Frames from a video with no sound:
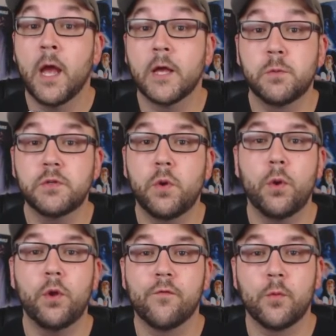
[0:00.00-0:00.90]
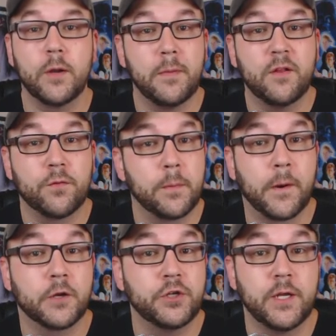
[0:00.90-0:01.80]
as well as going over what it means for the
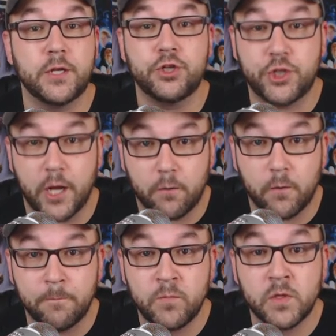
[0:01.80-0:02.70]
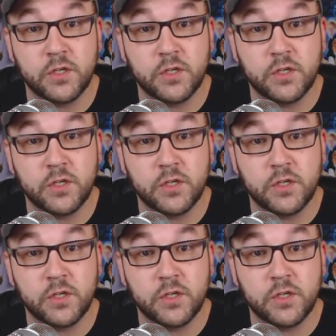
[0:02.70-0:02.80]
production in general,